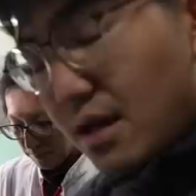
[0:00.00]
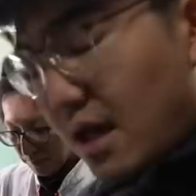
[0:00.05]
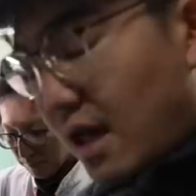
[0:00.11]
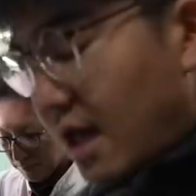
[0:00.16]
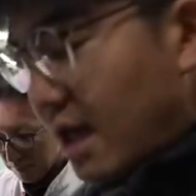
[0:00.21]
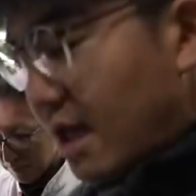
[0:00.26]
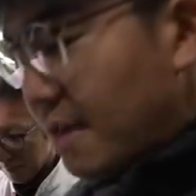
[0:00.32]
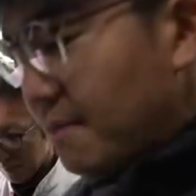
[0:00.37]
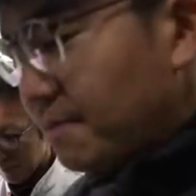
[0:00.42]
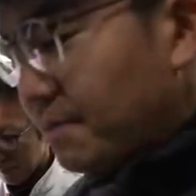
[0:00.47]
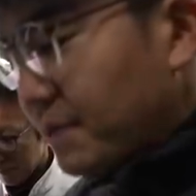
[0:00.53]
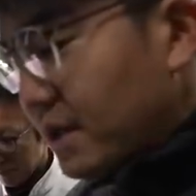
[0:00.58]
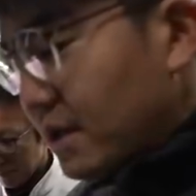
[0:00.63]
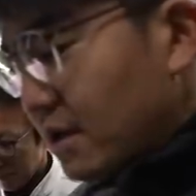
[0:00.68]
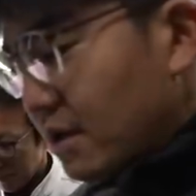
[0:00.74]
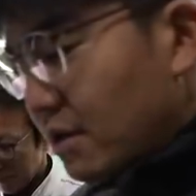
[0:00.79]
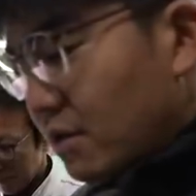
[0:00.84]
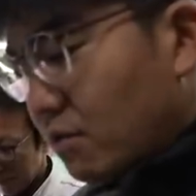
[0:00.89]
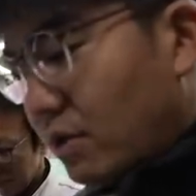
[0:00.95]
and
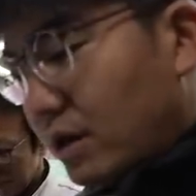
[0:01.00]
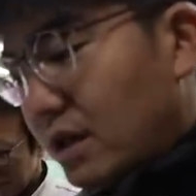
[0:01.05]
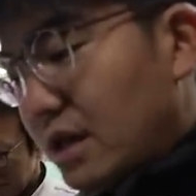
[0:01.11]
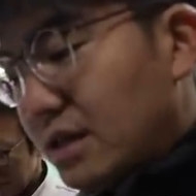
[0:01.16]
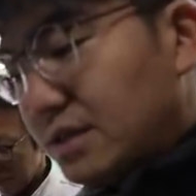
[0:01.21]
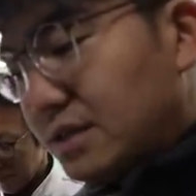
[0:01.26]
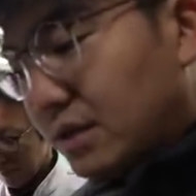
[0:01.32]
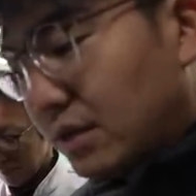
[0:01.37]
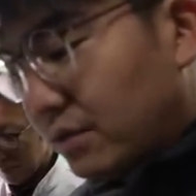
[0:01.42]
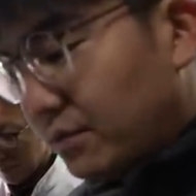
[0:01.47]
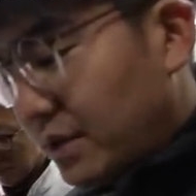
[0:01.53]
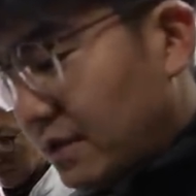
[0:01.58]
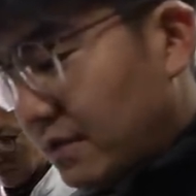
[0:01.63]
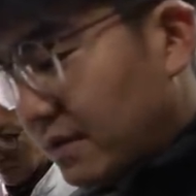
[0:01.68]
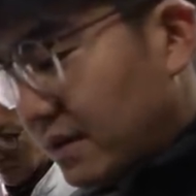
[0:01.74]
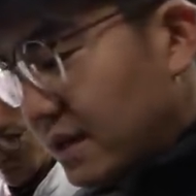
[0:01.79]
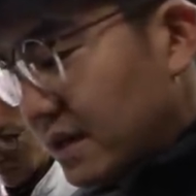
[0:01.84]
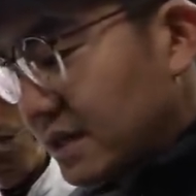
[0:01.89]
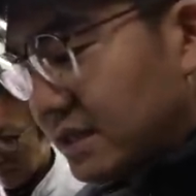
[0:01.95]
what he told me
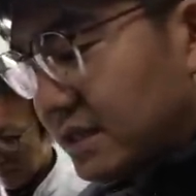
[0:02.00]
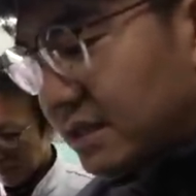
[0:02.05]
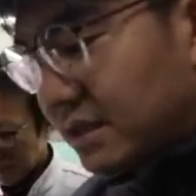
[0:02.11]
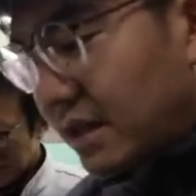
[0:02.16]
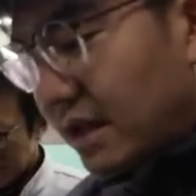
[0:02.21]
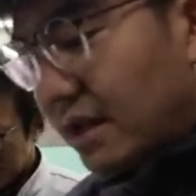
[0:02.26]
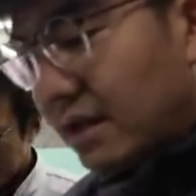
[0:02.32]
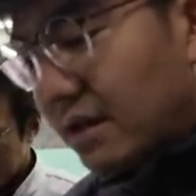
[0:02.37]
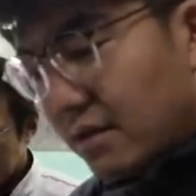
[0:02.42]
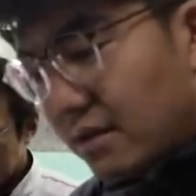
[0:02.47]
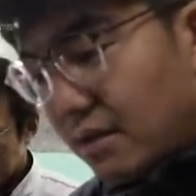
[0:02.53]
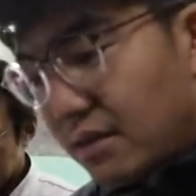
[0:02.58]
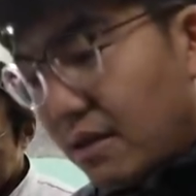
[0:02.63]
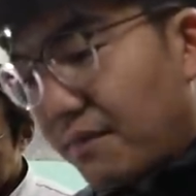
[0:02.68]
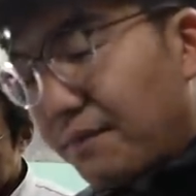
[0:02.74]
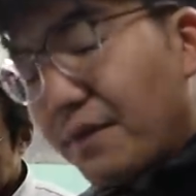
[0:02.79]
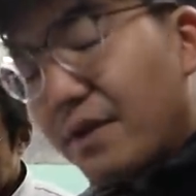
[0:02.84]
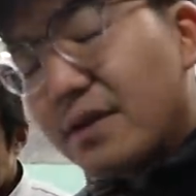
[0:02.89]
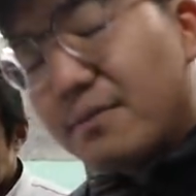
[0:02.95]
was like
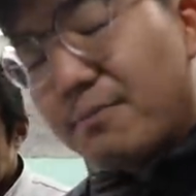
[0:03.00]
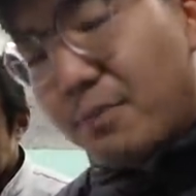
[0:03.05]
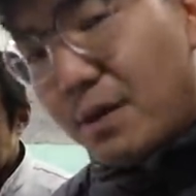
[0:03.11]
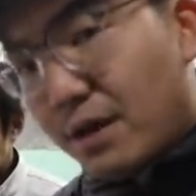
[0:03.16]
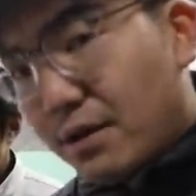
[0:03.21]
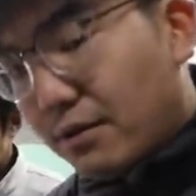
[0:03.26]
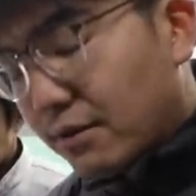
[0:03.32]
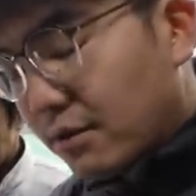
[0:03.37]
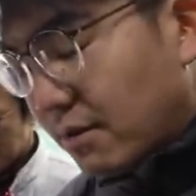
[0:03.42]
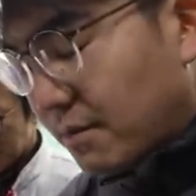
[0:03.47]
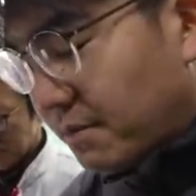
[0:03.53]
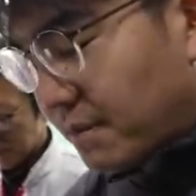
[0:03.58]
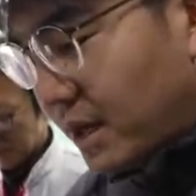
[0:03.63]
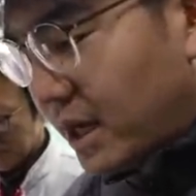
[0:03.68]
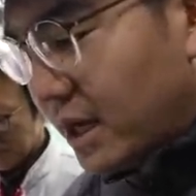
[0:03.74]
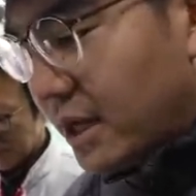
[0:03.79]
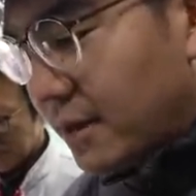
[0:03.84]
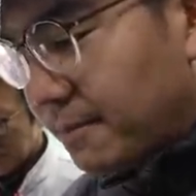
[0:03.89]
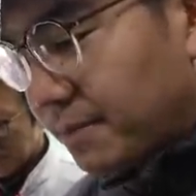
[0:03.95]
different build
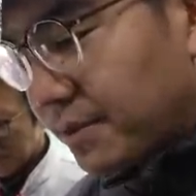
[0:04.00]
but